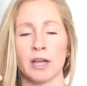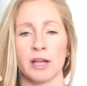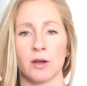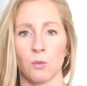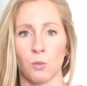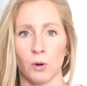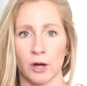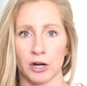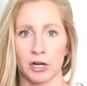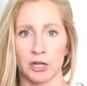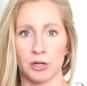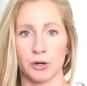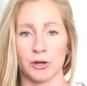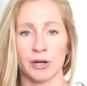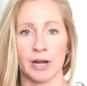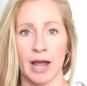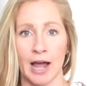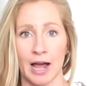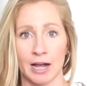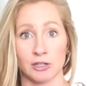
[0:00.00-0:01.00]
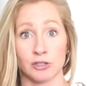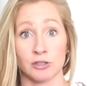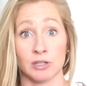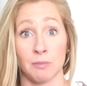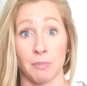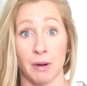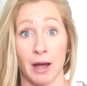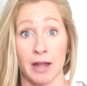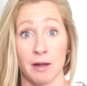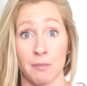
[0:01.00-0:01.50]
like, what are you gonna
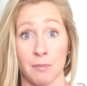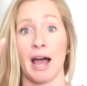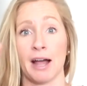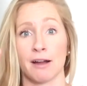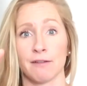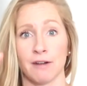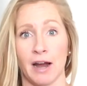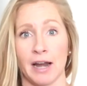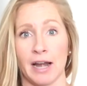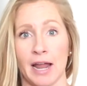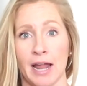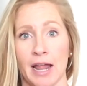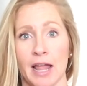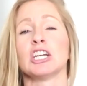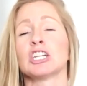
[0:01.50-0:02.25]
actually buy on Black Friday?